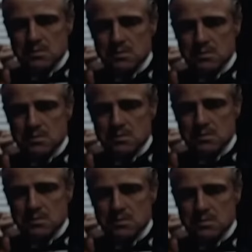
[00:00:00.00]

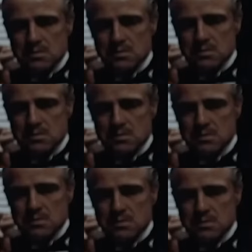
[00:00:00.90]

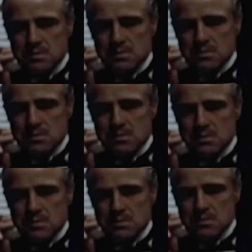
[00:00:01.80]

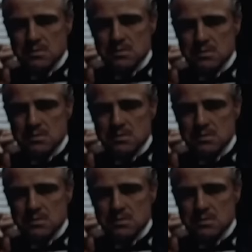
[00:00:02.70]
(silent)